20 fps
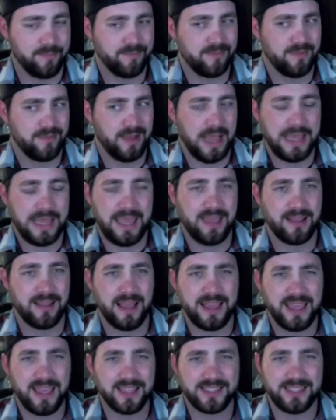I
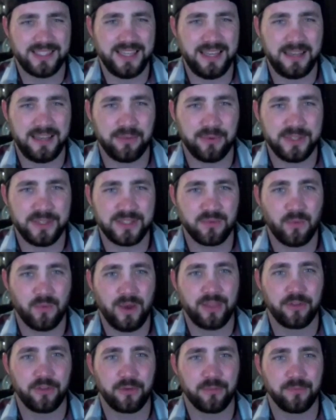can't see any reason
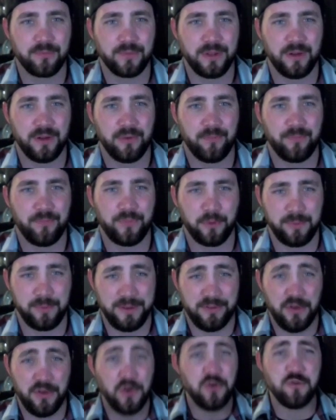why there'd be
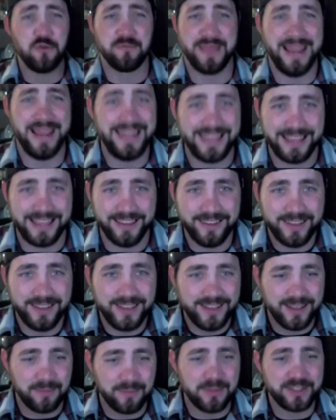too many.
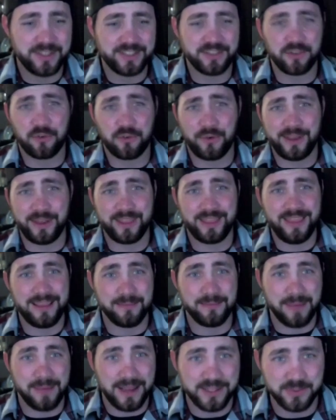And this is a great
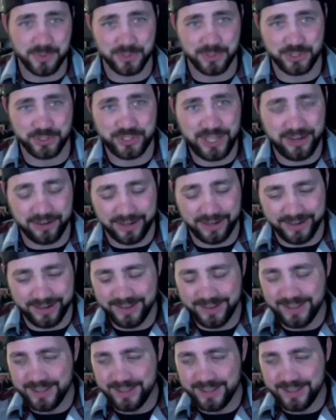thing. Might as well share it.